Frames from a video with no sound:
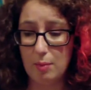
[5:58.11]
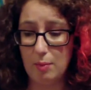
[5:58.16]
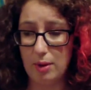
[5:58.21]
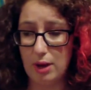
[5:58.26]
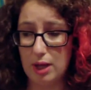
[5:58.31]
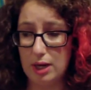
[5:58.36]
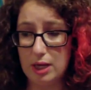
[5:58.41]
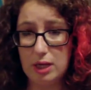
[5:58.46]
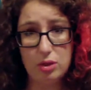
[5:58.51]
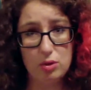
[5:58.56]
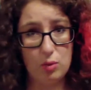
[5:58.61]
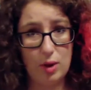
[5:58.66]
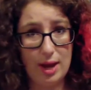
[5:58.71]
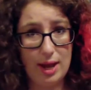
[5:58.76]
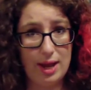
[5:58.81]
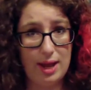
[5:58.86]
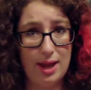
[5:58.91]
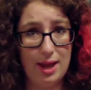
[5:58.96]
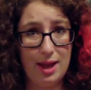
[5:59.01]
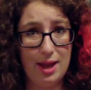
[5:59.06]
But either
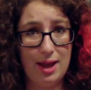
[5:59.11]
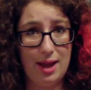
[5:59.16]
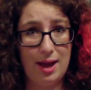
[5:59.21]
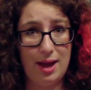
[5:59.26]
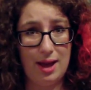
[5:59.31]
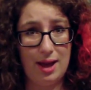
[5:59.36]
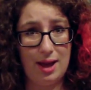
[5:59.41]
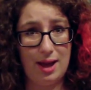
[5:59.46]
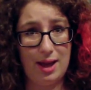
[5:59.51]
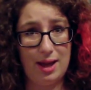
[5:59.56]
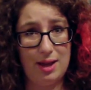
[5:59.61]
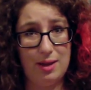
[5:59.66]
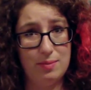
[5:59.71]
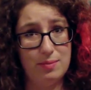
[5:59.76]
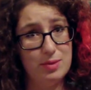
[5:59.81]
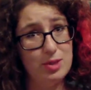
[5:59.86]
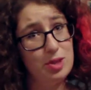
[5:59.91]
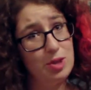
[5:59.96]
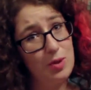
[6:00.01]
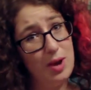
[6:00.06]
way,
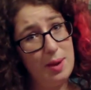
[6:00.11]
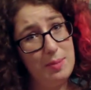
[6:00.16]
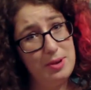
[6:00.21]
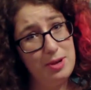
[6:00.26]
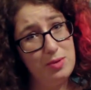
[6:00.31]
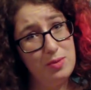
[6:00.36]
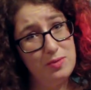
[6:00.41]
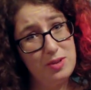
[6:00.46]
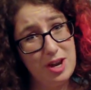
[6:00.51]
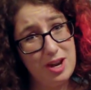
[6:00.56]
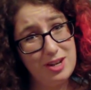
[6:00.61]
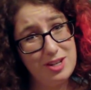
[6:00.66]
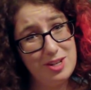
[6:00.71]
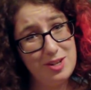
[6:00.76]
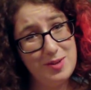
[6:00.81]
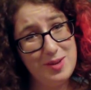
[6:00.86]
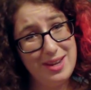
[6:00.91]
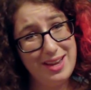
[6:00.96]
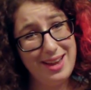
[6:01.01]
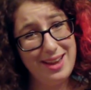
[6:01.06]
I'm so happy to have talked to
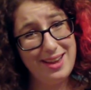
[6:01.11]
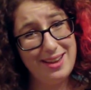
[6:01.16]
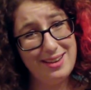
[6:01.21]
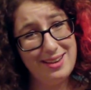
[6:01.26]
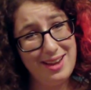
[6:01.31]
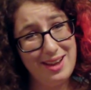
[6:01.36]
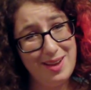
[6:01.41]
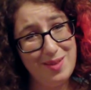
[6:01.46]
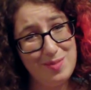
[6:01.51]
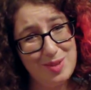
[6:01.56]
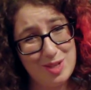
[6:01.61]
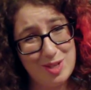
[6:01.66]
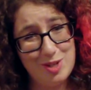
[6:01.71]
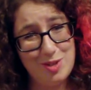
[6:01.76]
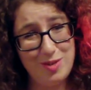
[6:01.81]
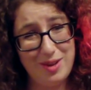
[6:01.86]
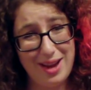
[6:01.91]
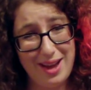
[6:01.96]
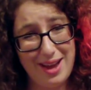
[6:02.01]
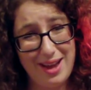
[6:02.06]
you again. I missed
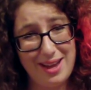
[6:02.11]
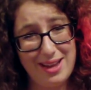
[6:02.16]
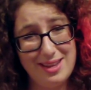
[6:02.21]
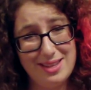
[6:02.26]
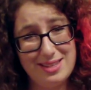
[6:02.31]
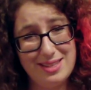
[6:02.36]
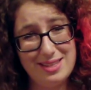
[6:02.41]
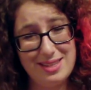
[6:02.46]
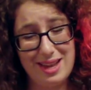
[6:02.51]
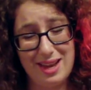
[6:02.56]
you guys.